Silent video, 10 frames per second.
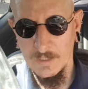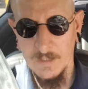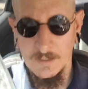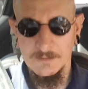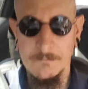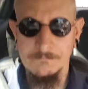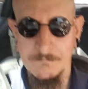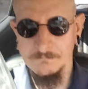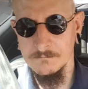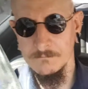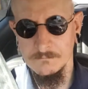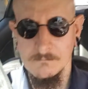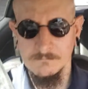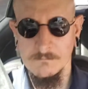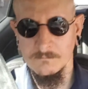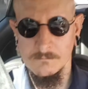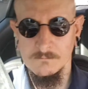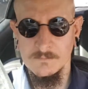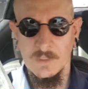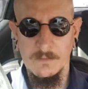um,
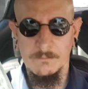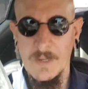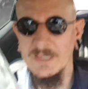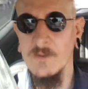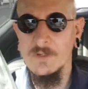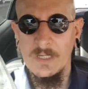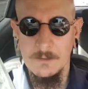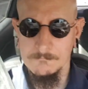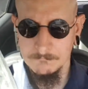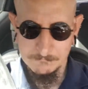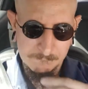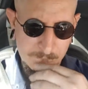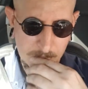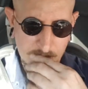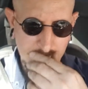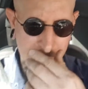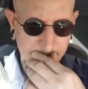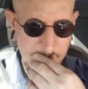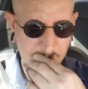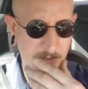bakery
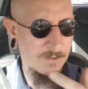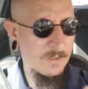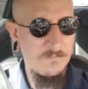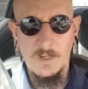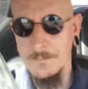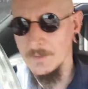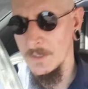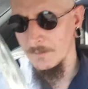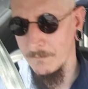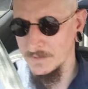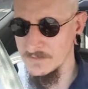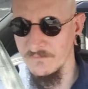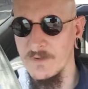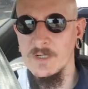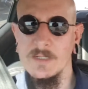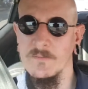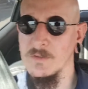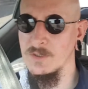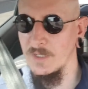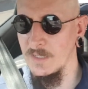dessert vibe but it's very
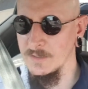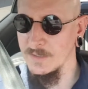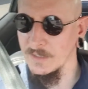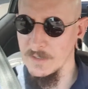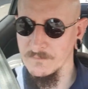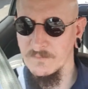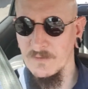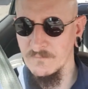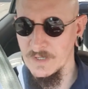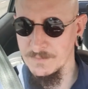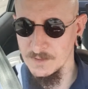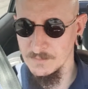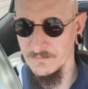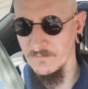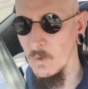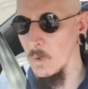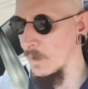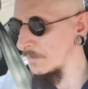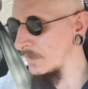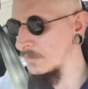different to anything I've, I've baked on before.
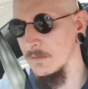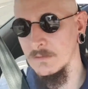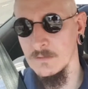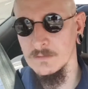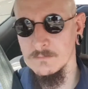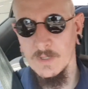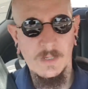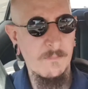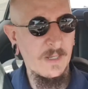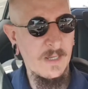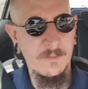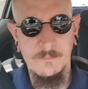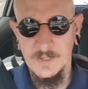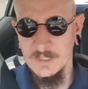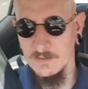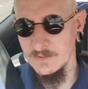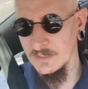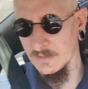I mean, my, my bakery